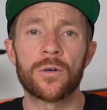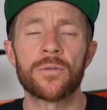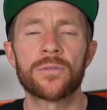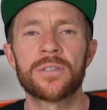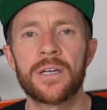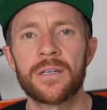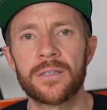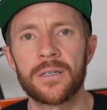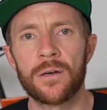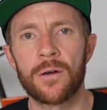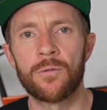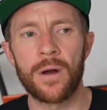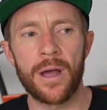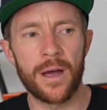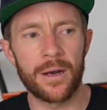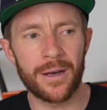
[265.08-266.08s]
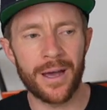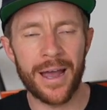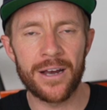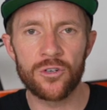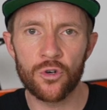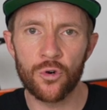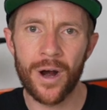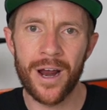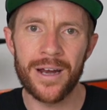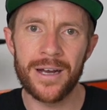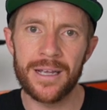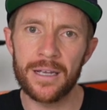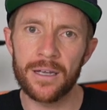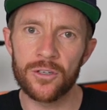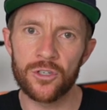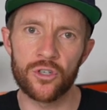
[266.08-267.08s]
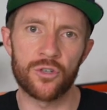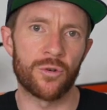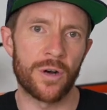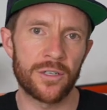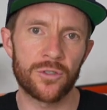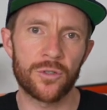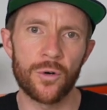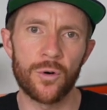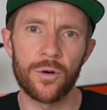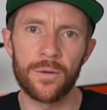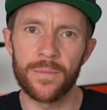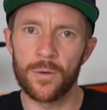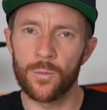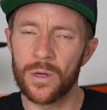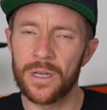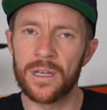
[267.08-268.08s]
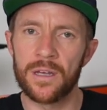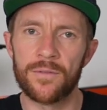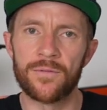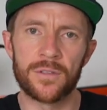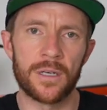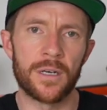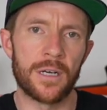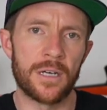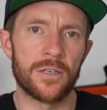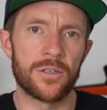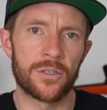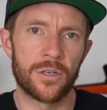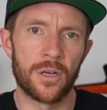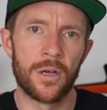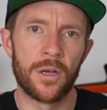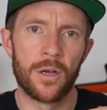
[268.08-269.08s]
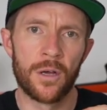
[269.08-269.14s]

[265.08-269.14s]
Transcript: all center around a training stress score that we give to each